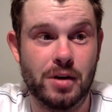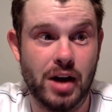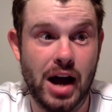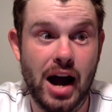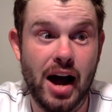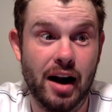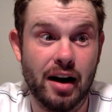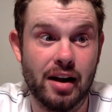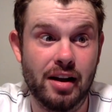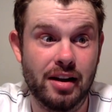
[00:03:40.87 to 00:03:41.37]

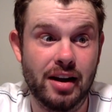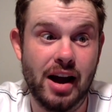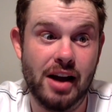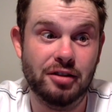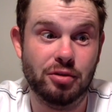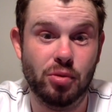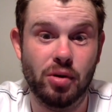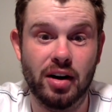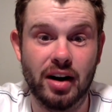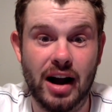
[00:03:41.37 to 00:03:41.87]
Got it. You
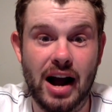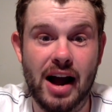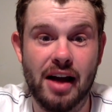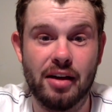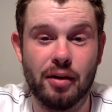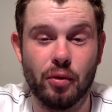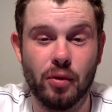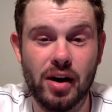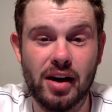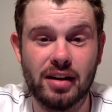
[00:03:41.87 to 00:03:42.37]
guys want a guy
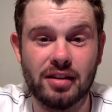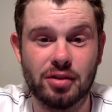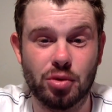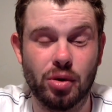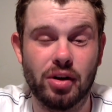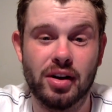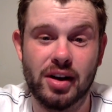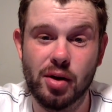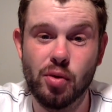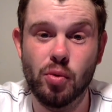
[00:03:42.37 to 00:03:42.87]
that wins?
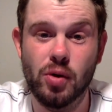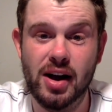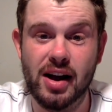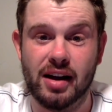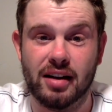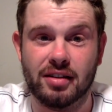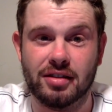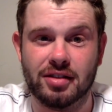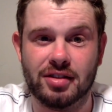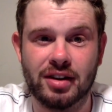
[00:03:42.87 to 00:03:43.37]
Well, he
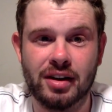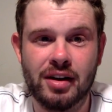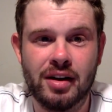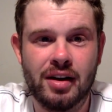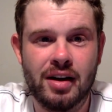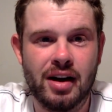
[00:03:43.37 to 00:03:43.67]
wins.